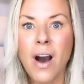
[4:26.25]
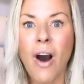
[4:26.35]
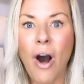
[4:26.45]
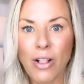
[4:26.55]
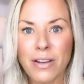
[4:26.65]

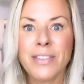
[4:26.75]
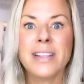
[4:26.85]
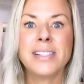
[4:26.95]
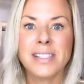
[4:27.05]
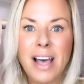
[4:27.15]
all of
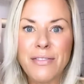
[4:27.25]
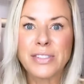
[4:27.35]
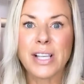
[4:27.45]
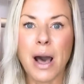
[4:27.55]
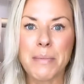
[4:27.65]
this
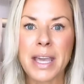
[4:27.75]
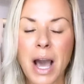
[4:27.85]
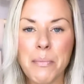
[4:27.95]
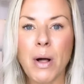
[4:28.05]
stuff's coming up,